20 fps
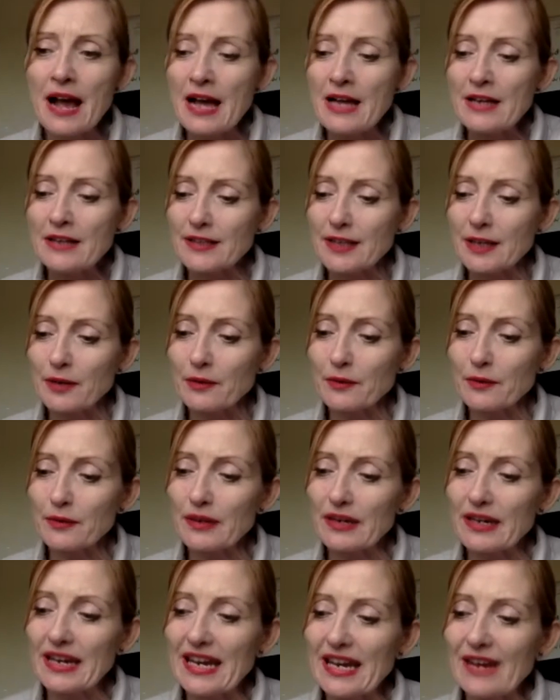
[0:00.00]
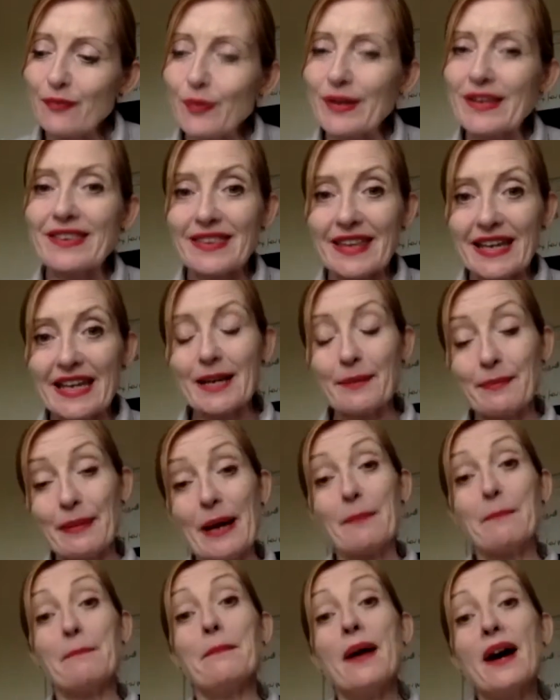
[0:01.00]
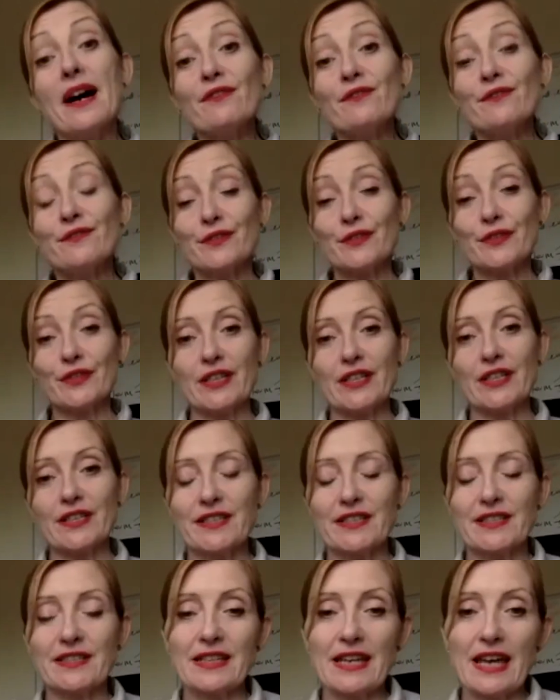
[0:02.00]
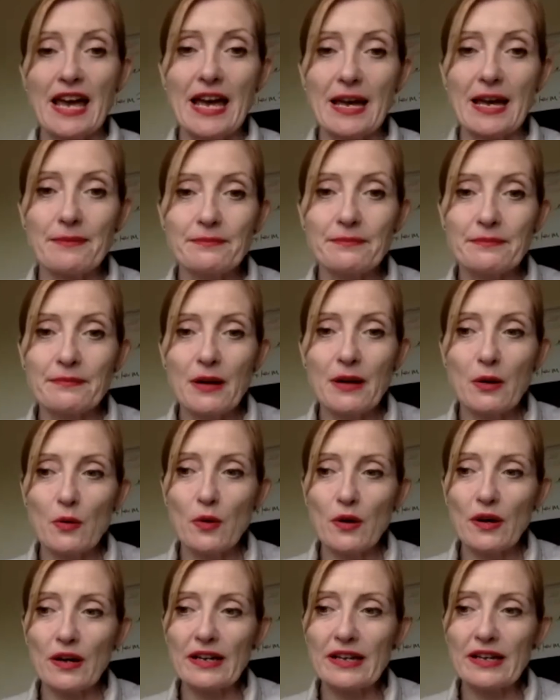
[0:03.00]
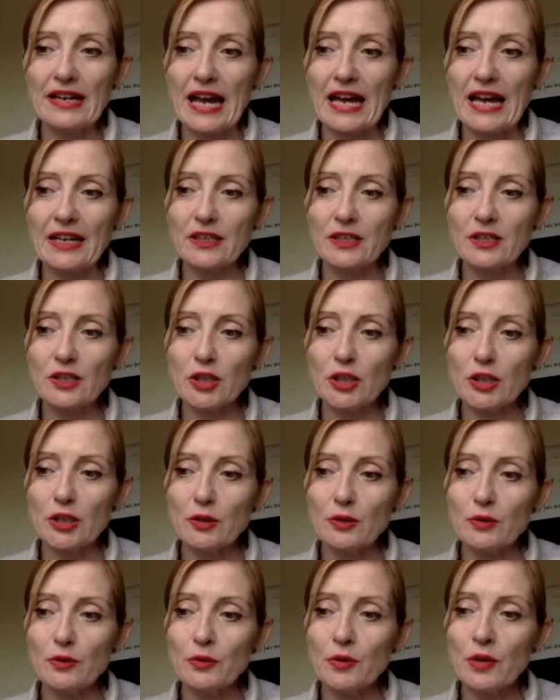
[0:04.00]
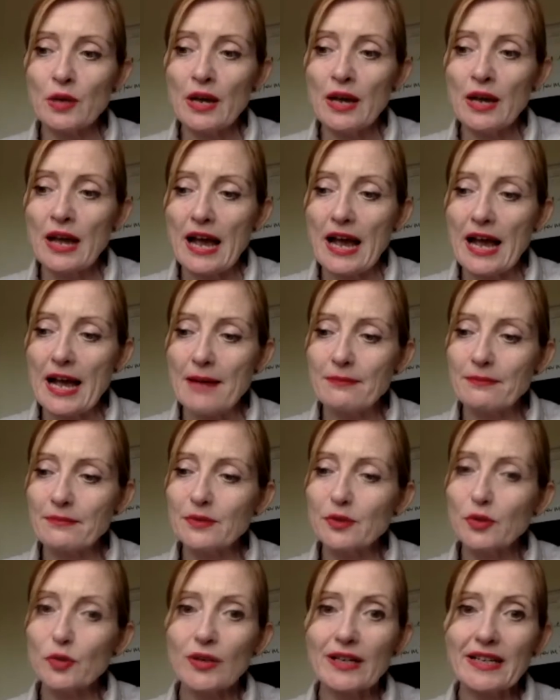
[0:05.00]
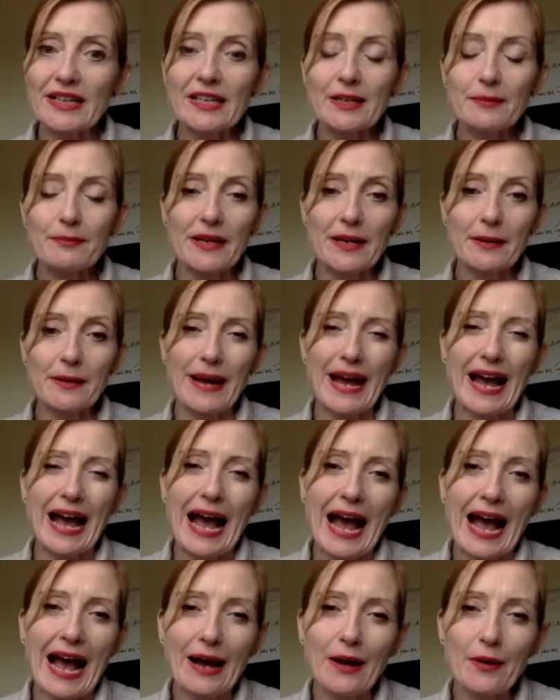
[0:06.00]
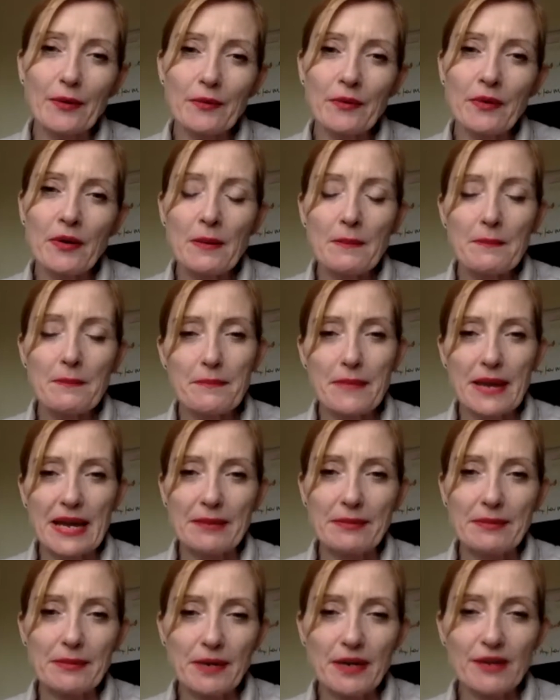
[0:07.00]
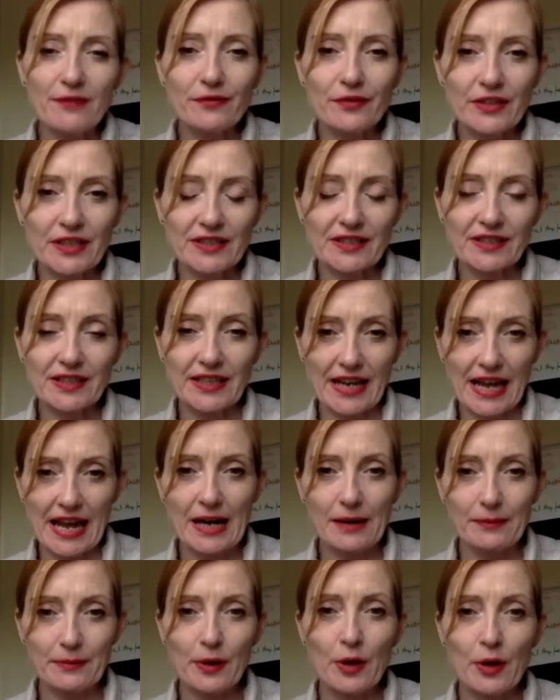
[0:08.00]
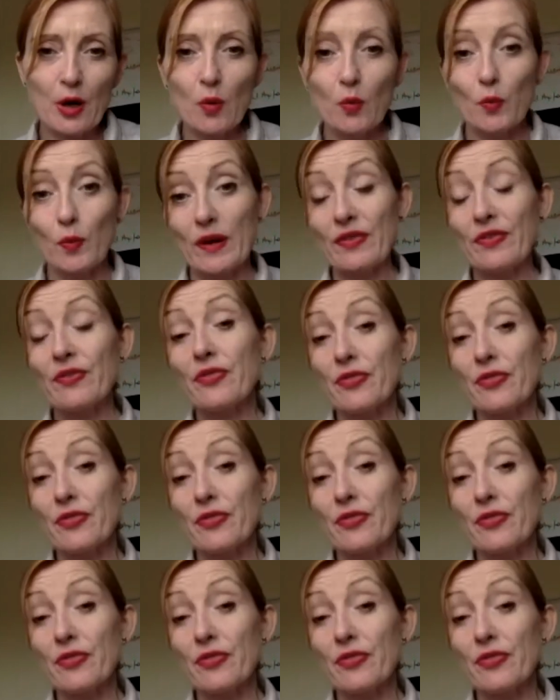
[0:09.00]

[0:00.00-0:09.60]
So if we think about mindfulness, can you talk a little bit about how maybe mindfulness can help with